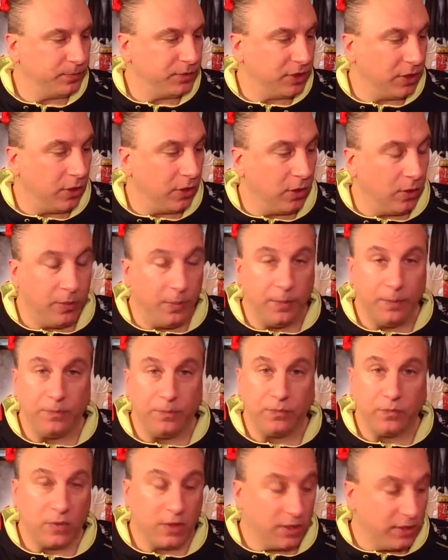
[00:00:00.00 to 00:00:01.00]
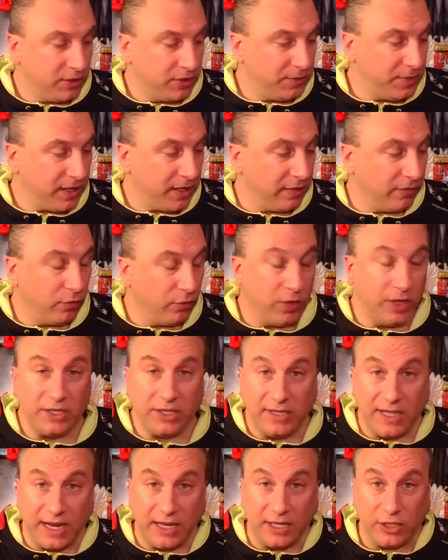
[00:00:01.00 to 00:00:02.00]
So speaking of
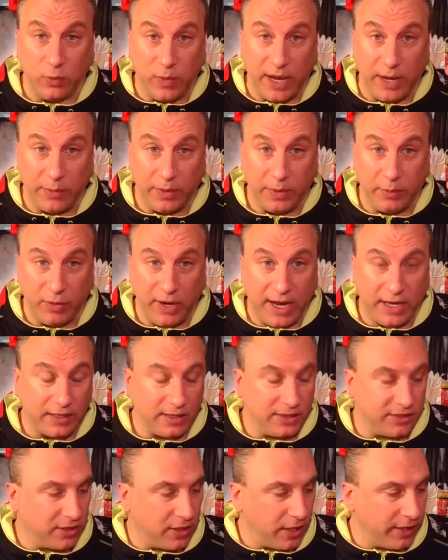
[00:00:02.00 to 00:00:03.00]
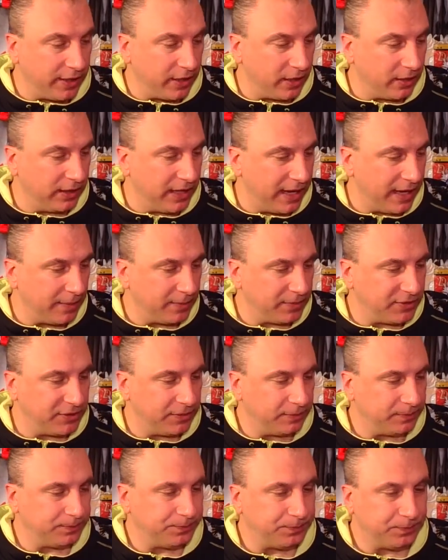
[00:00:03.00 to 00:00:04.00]
which, that is why we practice cutting our
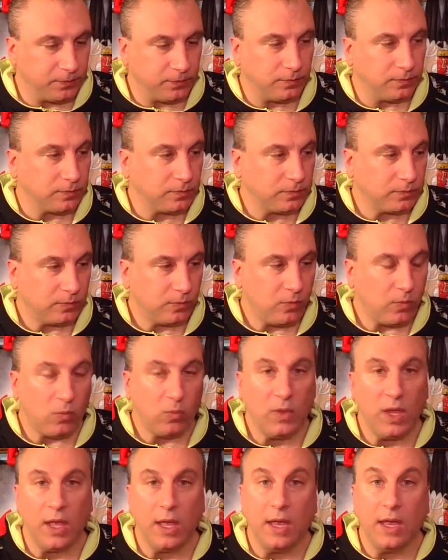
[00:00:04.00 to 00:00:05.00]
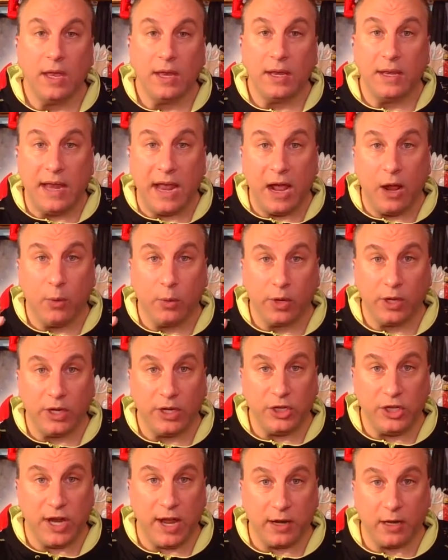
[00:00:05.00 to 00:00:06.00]
limes. Now we're
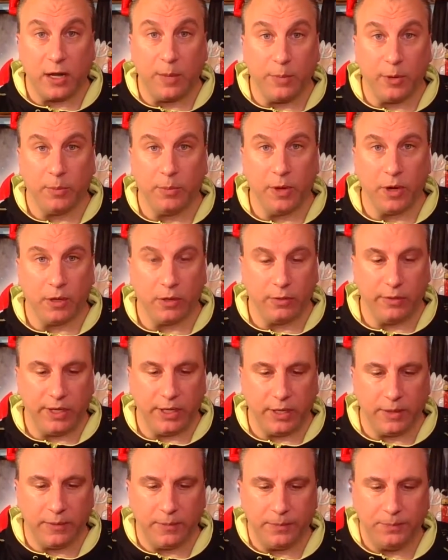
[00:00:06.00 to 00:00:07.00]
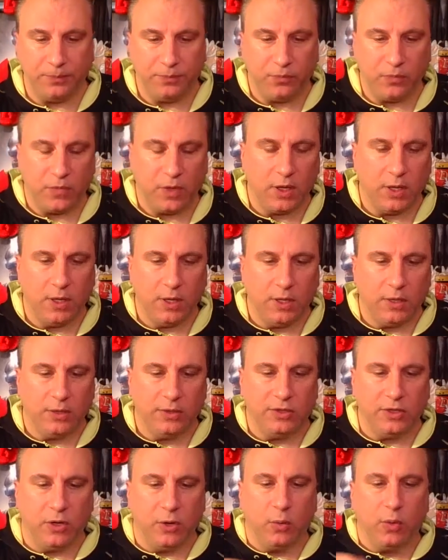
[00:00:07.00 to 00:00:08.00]
going to jack up our margarita.
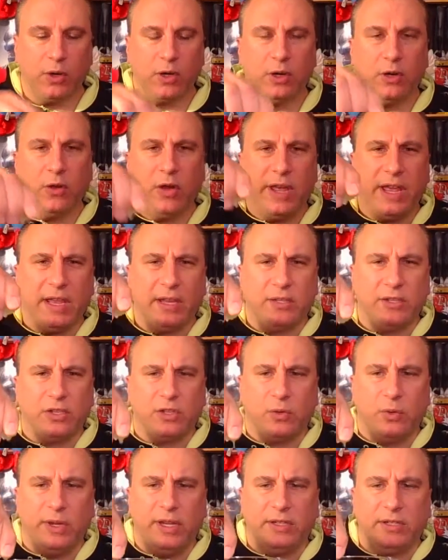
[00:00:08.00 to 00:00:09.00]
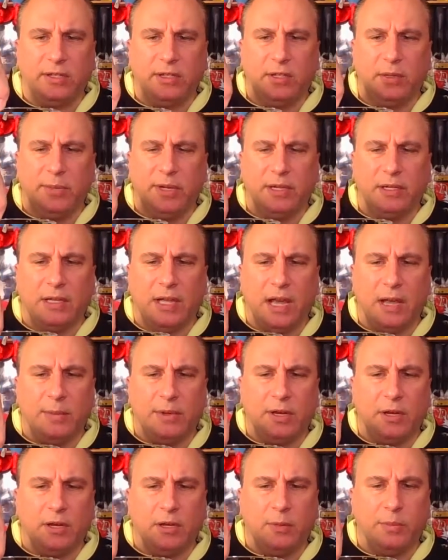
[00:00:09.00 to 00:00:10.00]
So we're going to go ahead and squeeze a little bit of lime
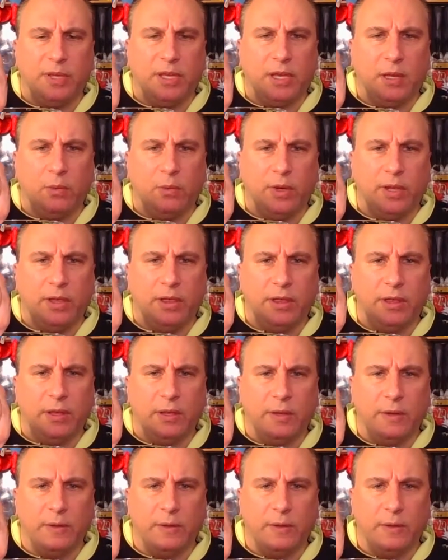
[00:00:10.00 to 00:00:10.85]
in here to begin with.